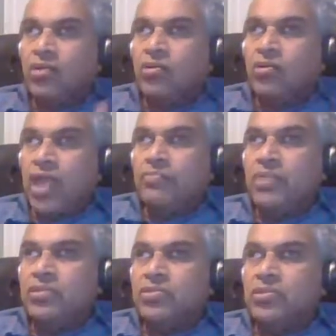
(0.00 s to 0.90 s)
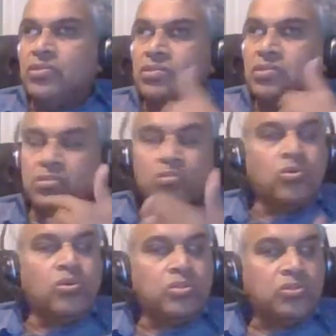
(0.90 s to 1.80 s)
dimensions, and
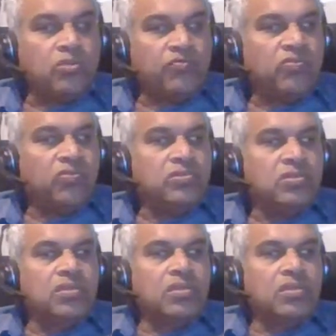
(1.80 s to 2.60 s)
so on and so forth.